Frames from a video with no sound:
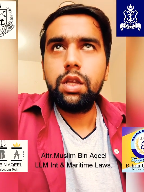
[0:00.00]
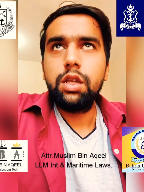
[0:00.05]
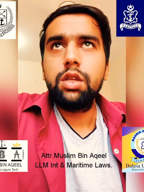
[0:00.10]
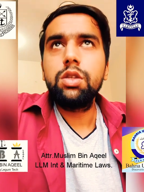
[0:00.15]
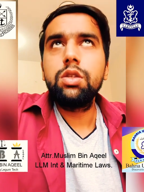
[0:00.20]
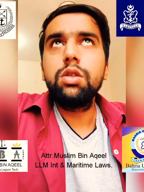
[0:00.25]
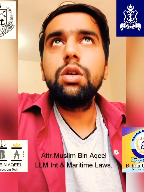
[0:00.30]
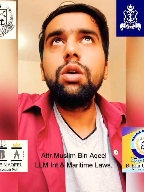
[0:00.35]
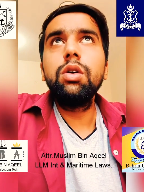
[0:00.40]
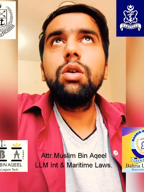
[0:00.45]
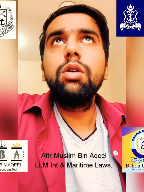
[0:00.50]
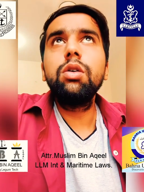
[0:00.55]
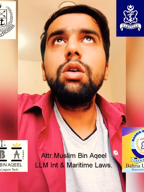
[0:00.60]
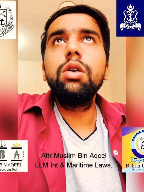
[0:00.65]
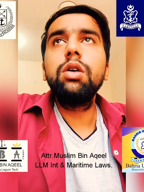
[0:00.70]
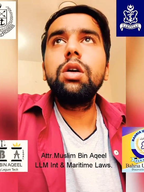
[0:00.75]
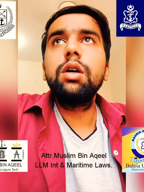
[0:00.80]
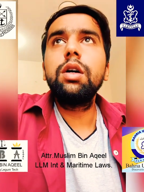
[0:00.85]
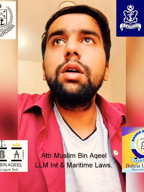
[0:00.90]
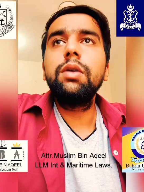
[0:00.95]
So
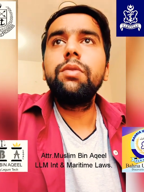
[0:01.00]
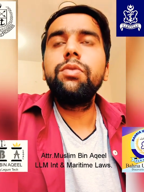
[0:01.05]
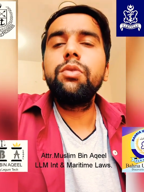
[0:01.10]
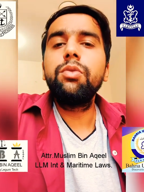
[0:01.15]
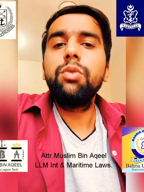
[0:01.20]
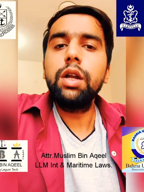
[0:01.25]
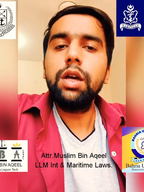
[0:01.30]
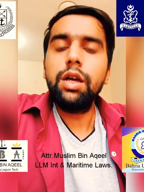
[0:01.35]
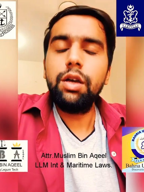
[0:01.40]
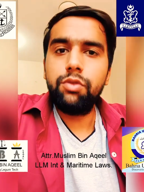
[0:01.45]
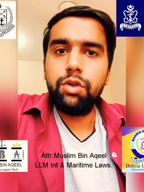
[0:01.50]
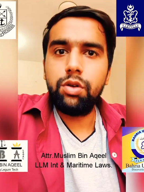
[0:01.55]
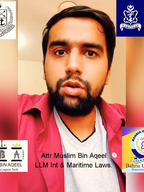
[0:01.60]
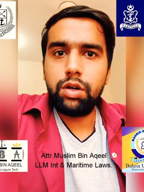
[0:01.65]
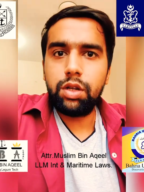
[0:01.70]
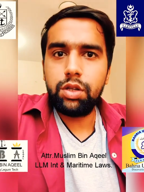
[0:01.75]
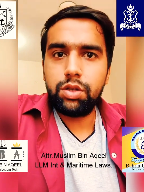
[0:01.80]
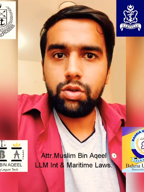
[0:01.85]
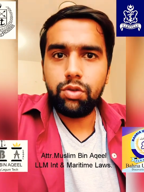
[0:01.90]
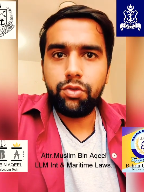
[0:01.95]
what I have
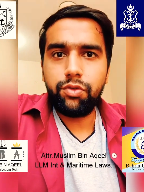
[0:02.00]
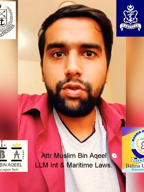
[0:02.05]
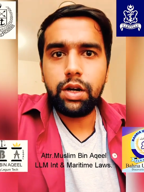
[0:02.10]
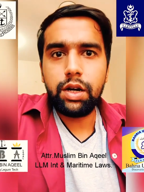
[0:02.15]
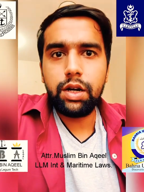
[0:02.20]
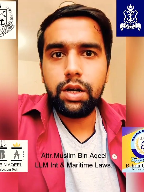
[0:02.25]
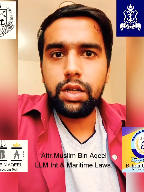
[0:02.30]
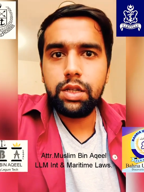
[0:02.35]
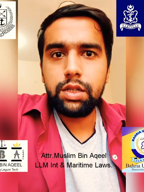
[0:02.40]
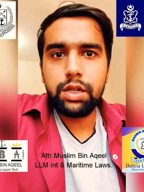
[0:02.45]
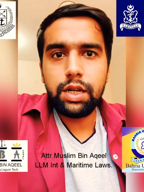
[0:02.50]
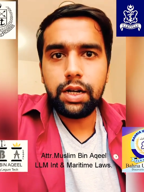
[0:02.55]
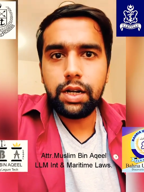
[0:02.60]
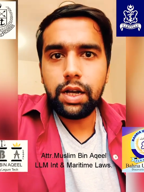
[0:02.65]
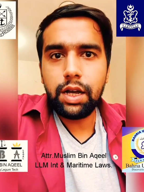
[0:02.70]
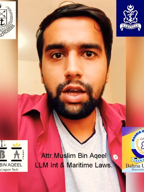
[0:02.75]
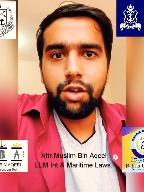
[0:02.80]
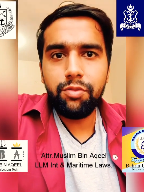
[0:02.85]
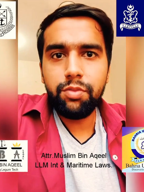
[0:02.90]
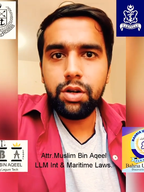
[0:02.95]
noticed so far is that
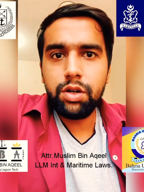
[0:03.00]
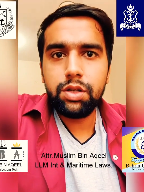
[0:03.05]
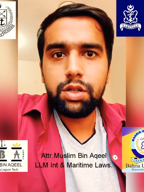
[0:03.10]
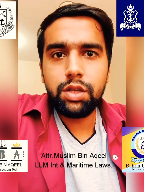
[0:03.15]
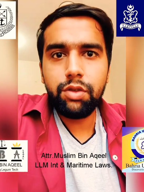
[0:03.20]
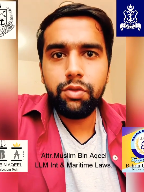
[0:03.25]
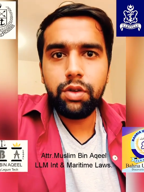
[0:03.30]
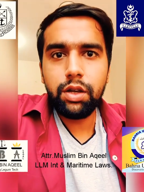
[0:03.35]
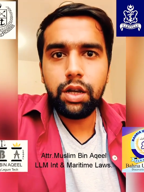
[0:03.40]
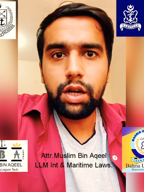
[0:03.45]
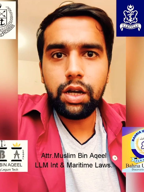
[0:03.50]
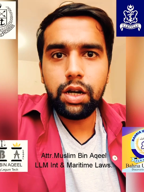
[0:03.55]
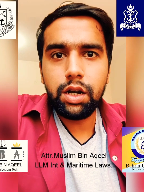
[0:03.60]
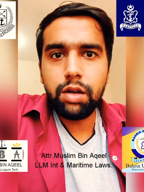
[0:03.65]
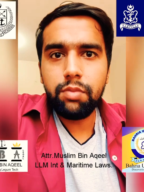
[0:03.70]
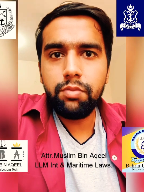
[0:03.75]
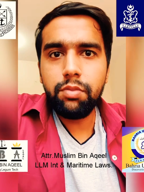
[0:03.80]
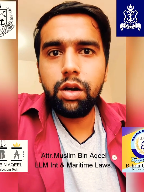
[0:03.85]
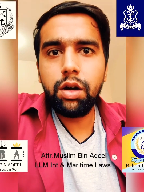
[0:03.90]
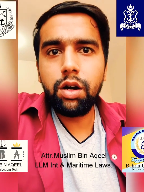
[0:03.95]
I have been receiving a
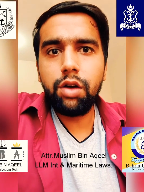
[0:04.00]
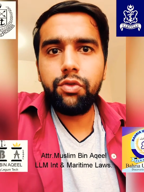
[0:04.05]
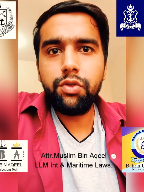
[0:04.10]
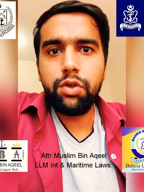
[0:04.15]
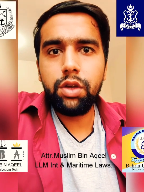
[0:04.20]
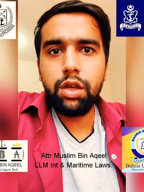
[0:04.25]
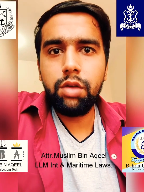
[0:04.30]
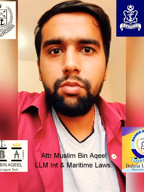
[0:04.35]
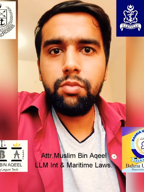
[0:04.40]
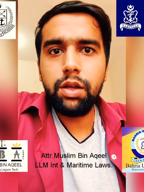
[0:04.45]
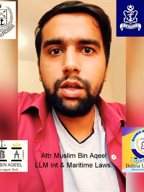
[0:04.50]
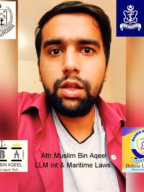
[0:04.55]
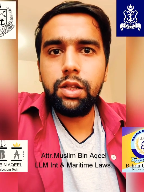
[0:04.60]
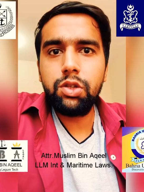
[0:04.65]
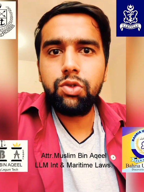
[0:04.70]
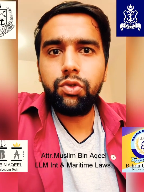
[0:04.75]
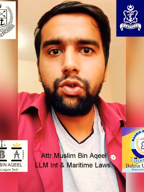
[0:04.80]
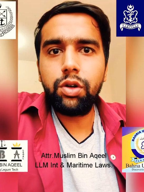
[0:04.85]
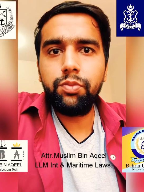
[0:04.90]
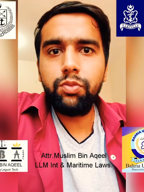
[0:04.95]
number of
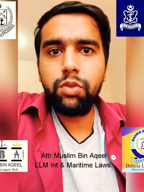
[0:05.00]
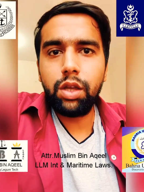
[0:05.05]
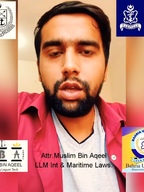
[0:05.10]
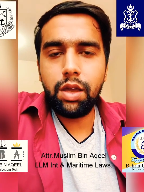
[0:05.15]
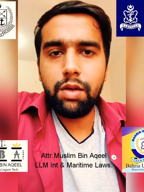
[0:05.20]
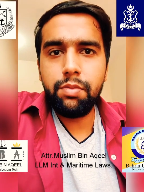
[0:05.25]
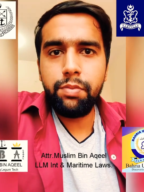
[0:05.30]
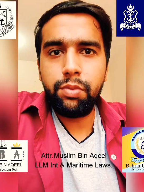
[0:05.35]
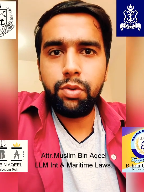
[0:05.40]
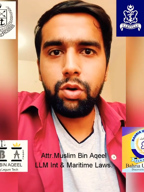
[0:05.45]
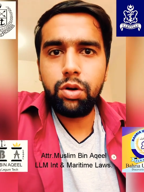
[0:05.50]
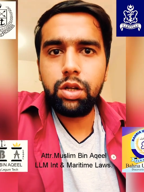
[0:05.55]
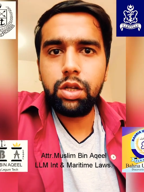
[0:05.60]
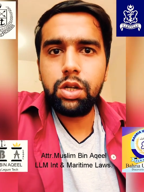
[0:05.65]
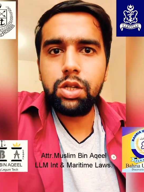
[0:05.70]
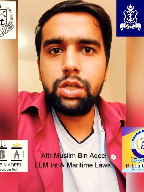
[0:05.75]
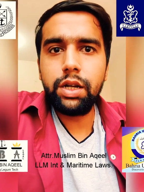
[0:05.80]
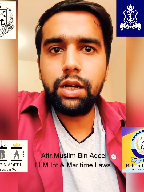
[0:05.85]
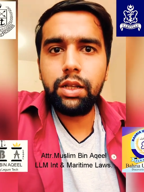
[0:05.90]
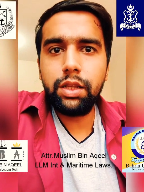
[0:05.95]
emails from the
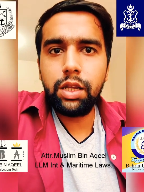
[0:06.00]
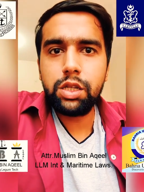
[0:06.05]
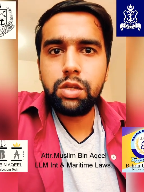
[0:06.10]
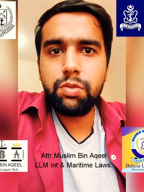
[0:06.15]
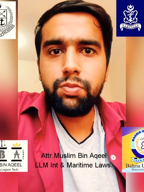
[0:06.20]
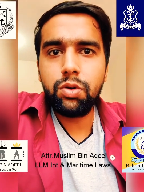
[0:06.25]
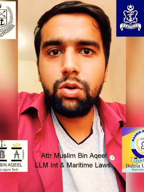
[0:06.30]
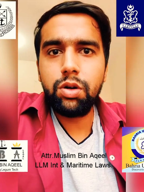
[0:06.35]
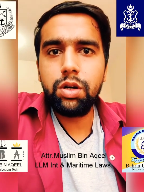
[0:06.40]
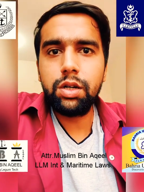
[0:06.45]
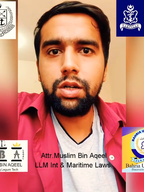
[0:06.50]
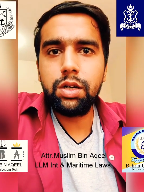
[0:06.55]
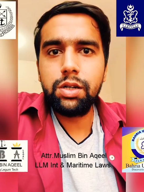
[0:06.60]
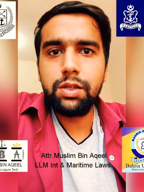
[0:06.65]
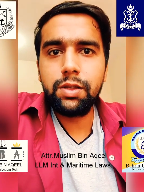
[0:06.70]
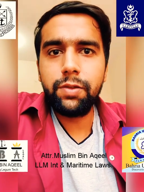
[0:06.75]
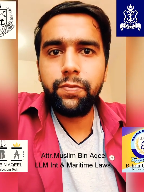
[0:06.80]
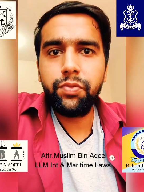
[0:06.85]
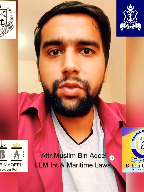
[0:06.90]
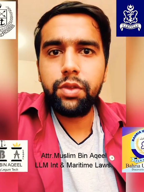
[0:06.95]
importers and the
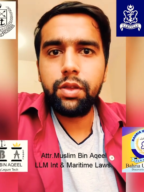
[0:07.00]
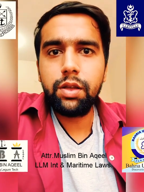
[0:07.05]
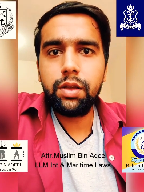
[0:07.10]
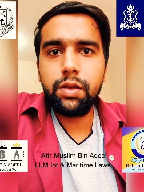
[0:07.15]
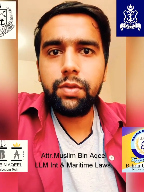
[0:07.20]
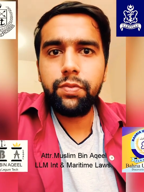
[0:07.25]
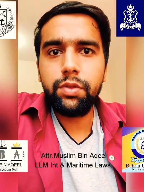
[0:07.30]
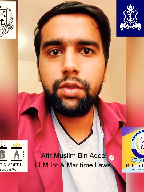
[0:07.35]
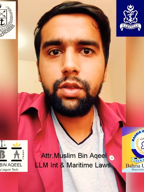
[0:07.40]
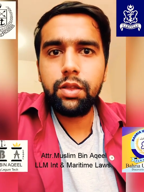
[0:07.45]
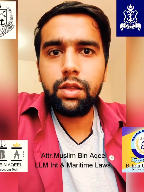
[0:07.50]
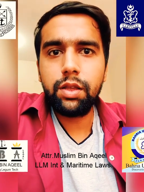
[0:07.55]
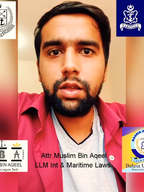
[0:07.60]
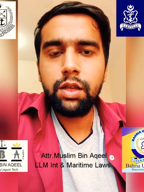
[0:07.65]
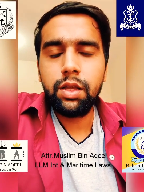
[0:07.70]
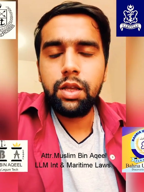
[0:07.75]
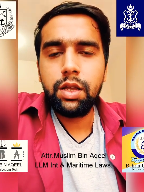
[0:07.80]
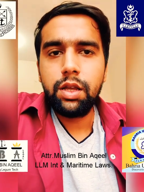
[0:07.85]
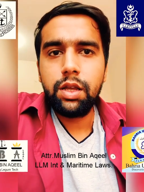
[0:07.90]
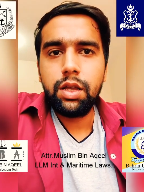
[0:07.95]
exporters,
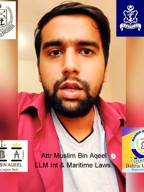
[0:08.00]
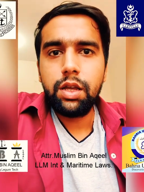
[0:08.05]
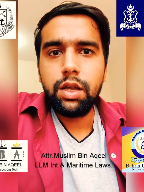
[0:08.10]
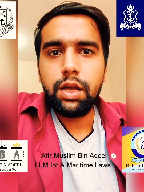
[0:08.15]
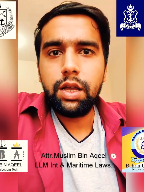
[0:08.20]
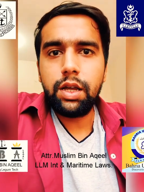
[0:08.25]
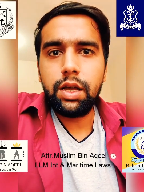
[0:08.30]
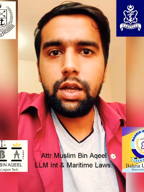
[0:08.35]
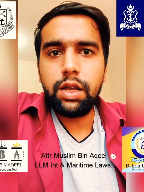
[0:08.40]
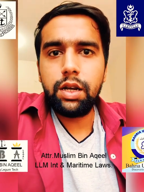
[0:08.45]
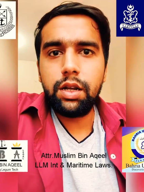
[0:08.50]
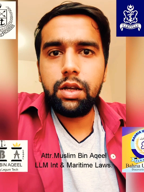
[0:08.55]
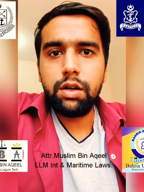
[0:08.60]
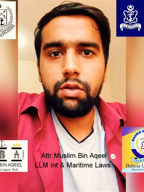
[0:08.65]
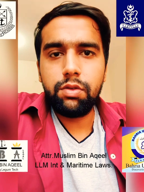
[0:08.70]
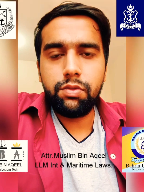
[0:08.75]
and